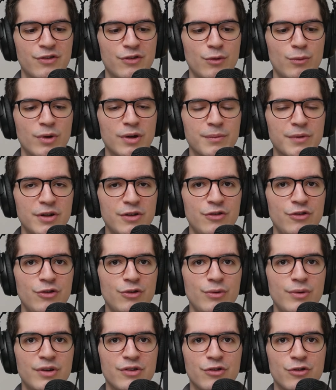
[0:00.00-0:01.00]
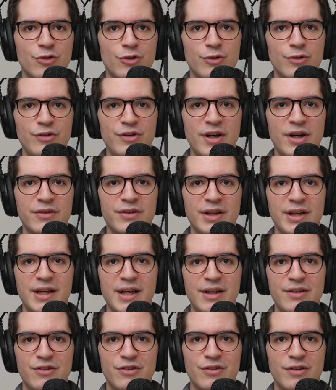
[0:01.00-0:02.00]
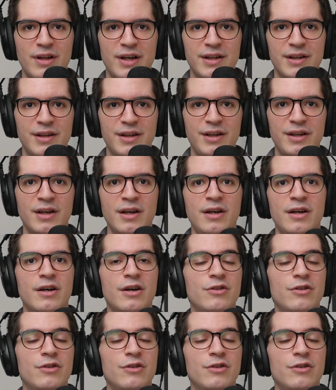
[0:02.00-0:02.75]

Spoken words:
So what I'm going to do is turn down the gain slightly,